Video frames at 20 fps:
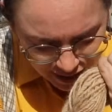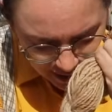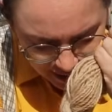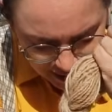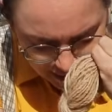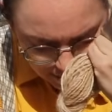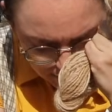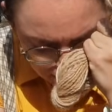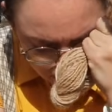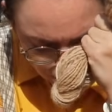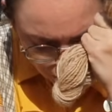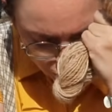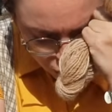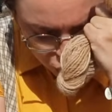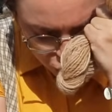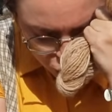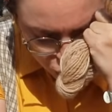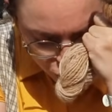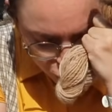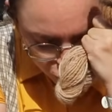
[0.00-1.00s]
It's
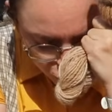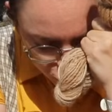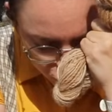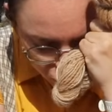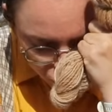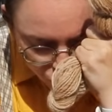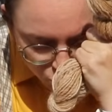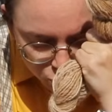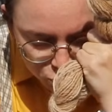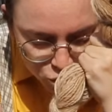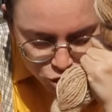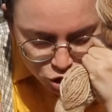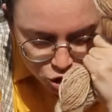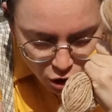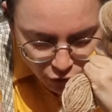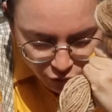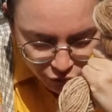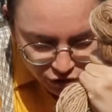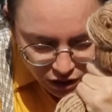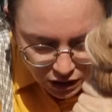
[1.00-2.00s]
so
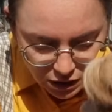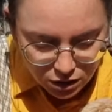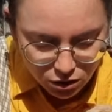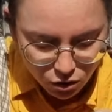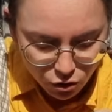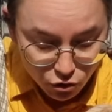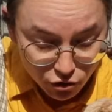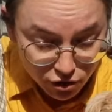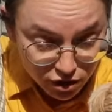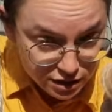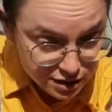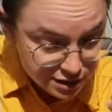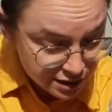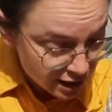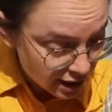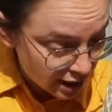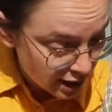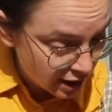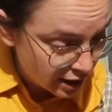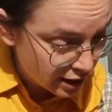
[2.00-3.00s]
soft and
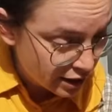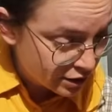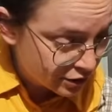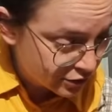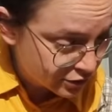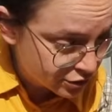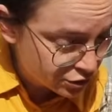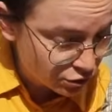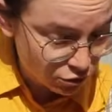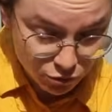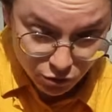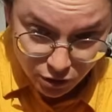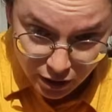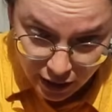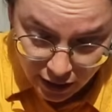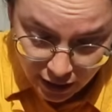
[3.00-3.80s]
glorious. So,